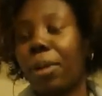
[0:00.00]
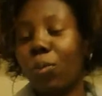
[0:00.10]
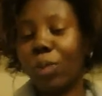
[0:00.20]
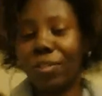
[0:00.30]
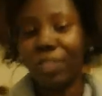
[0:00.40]

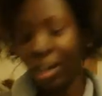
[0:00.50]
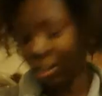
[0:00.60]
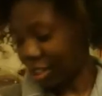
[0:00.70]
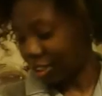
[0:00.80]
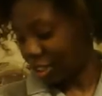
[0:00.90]
We've got a
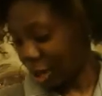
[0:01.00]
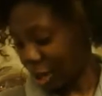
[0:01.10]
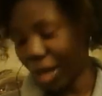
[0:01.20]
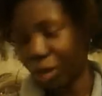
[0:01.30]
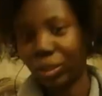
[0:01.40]
lot to talk
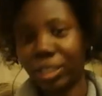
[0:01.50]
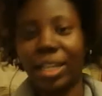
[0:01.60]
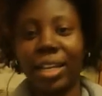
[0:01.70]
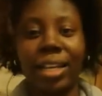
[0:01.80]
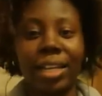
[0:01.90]
about,
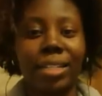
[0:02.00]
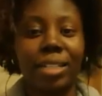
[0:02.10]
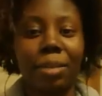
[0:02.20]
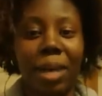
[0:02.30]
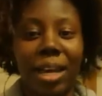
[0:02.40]
and
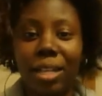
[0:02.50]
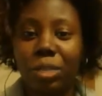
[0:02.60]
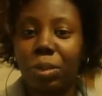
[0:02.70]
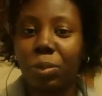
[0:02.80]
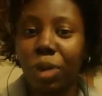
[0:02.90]
my
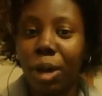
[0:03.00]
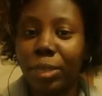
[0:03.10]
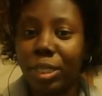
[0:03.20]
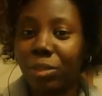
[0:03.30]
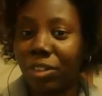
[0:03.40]
husband
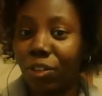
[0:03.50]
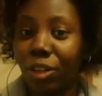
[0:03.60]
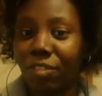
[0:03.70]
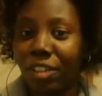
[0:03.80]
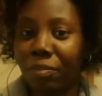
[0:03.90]
promised me
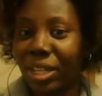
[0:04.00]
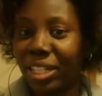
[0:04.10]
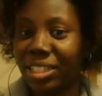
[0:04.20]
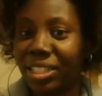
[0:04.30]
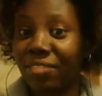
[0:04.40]
45
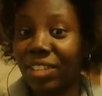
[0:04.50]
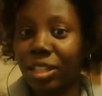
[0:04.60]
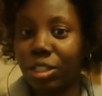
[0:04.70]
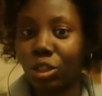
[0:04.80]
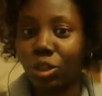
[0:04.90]
minutes of
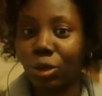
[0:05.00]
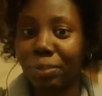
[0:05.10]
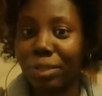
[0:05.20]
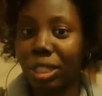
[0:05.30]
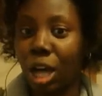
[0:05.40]

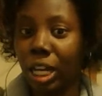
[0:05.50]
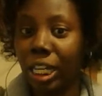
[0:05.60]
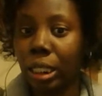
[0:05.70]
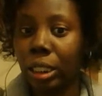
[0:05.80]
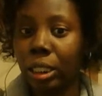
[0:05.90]
uninterrupted talking,